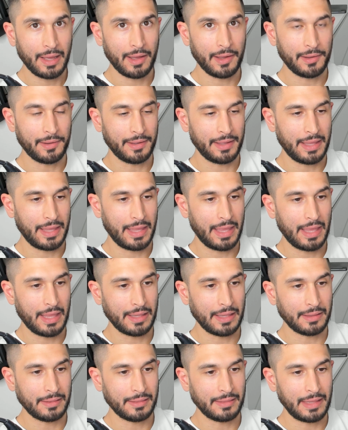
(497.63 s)

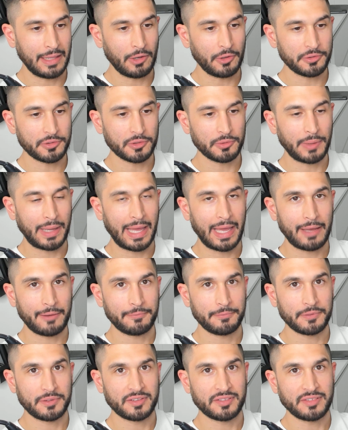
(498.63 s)
And they also
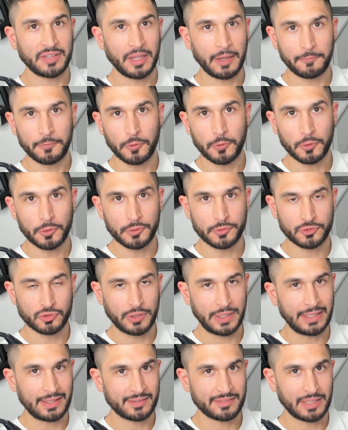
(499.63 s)
have several
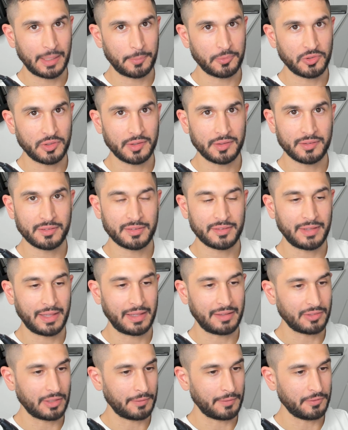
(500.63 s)
trade exceptions.
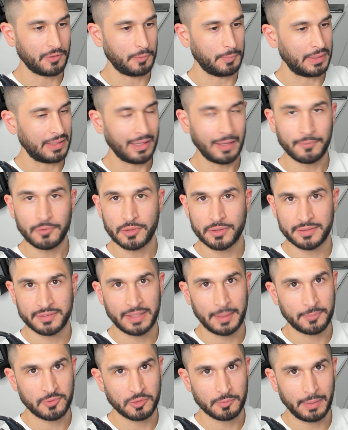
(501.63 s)
They still have their mid-level
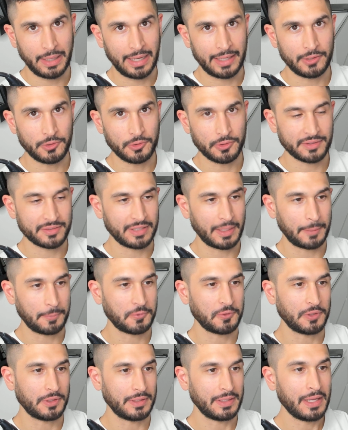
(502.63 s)
exception, biannual
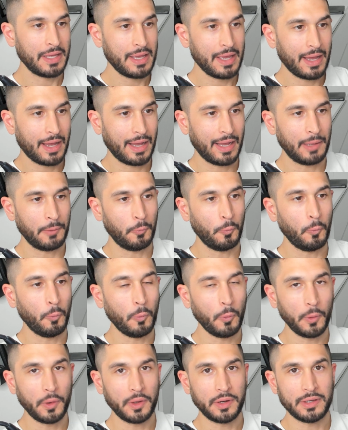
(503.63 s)
exception. I
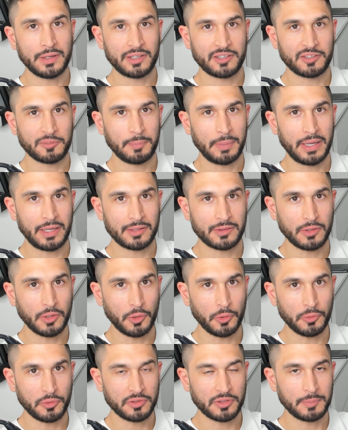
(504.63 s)
wouldn't expect
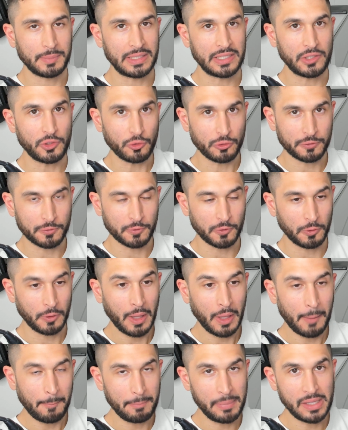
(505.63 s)
those to be
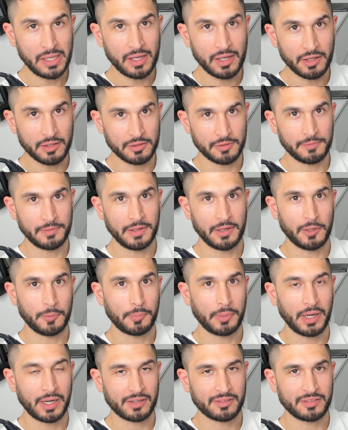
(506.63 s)
useful because of their
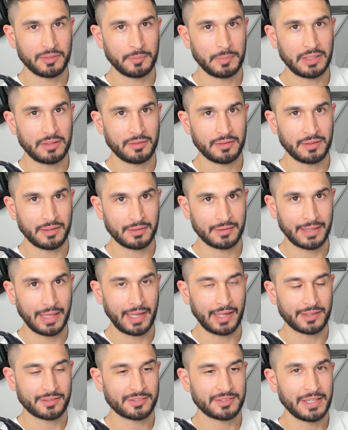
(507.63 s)
proximity to the
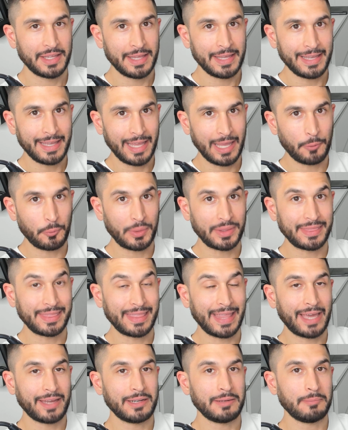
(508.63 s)
tax. And
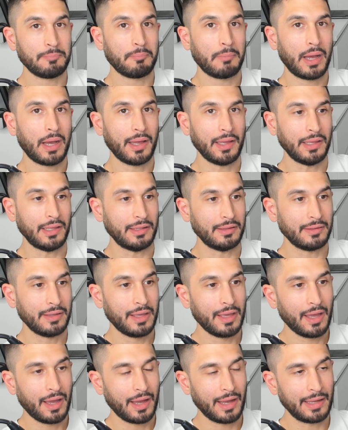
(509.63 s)
with that in mind,
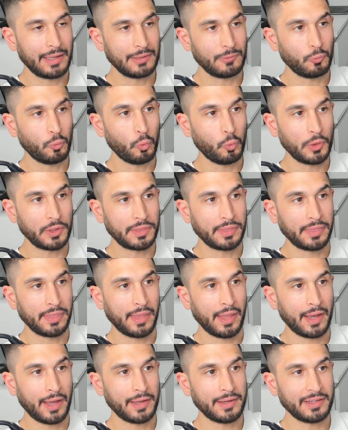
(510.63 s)
I would
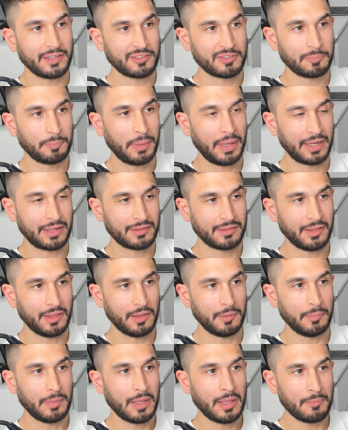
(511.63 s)
not expect
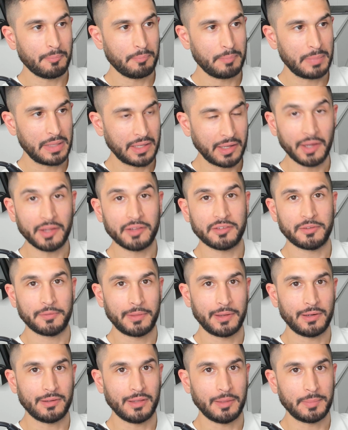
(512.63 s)
them, because
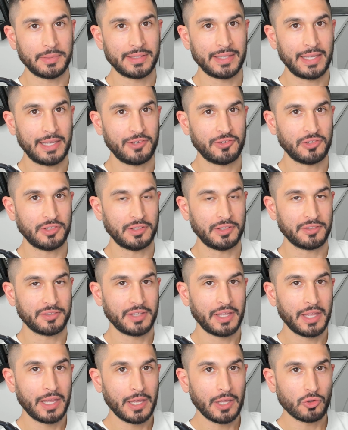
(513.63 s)
of their
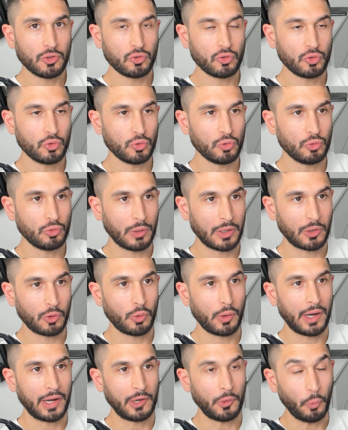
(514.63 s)
limitations, to
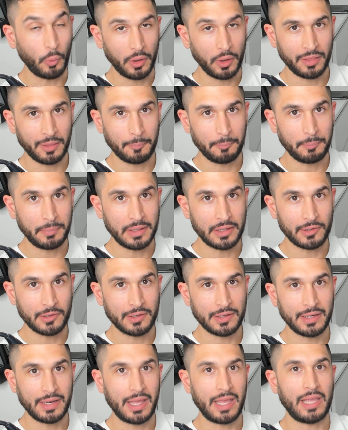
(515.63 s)
acquire one of the
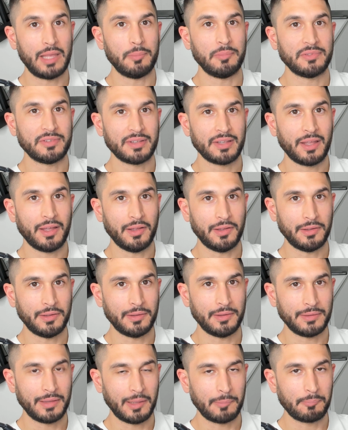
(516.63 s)
bigger names
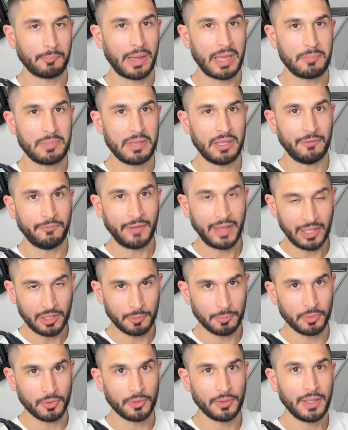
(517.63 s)
that might be
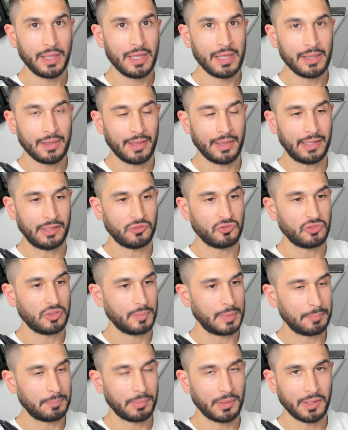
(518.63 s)
available, like
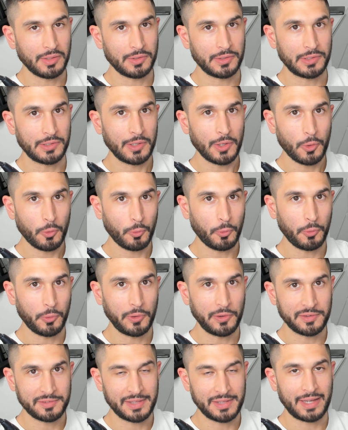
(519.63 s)
Jimmy Butler
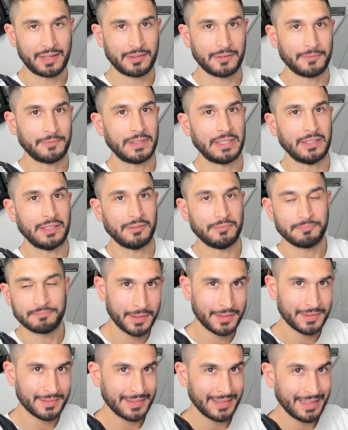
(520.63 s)
or Zach LaVine.
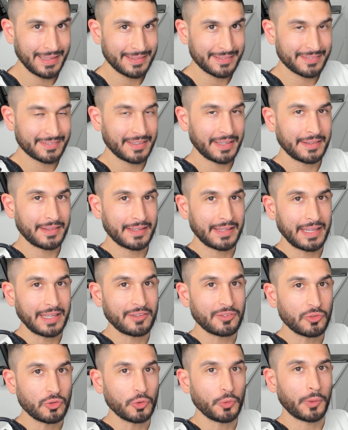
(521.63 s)
But let's say the
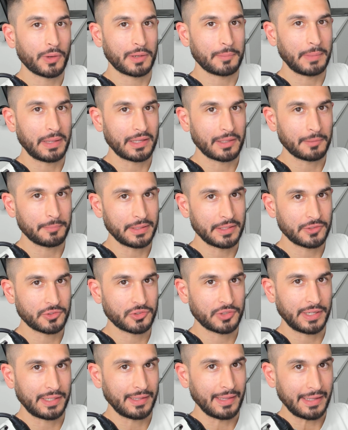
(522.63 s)
Kings do want to make a big
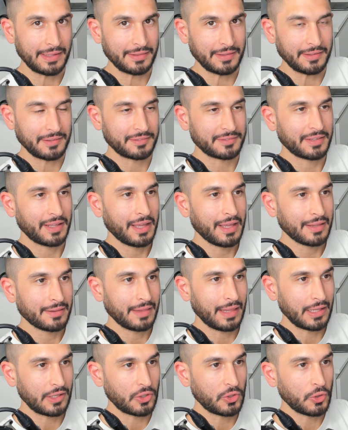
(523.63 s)
trade like this.
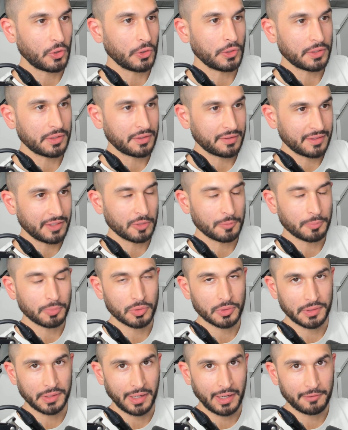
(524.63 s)
They could still
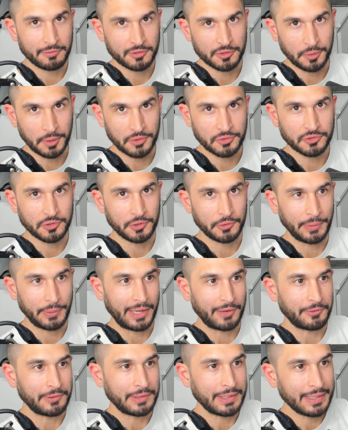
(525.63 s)
pull it off, so I'll show you
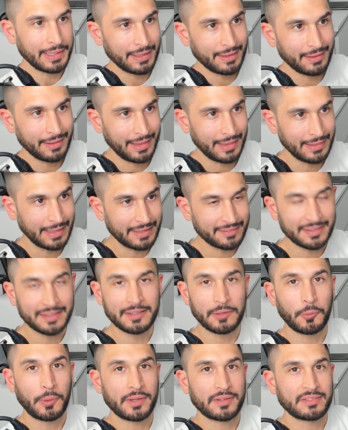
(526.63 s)
how. And let's
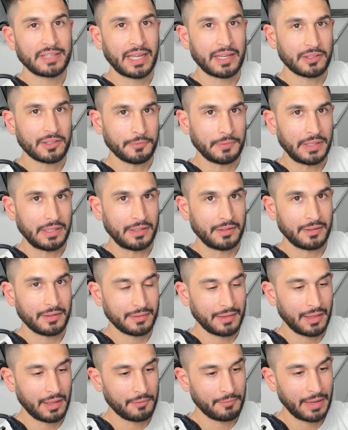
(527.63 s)
say they want Zach LaVine.
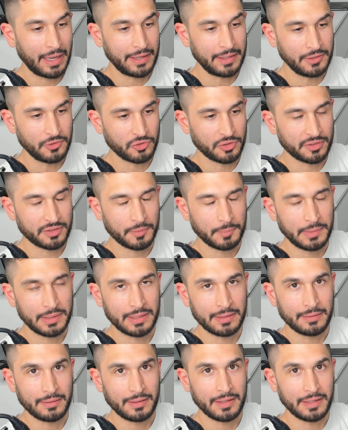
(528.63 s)
They've had interest
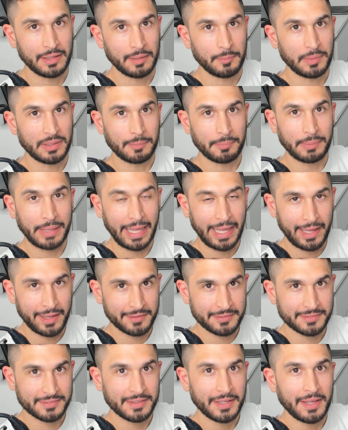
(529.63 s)
in him in the
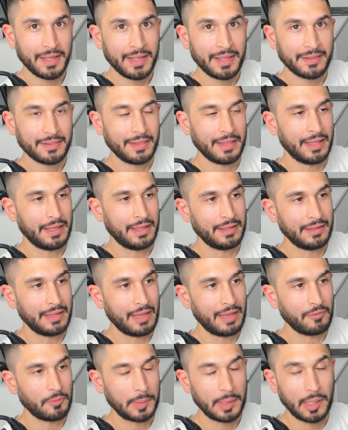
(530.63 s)
past. They
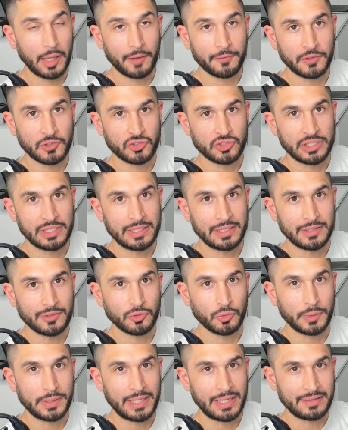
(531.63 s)
gave him an offer sheet
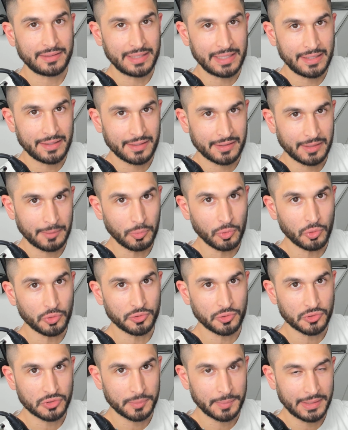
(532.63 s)
in 2018 that the
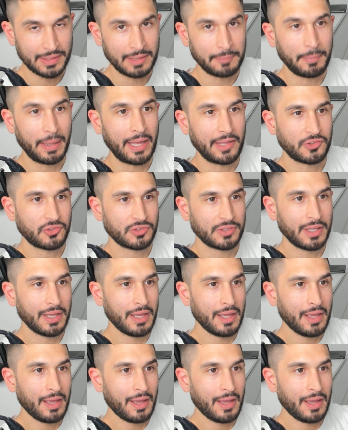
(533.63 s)
Bulls ultimately matched.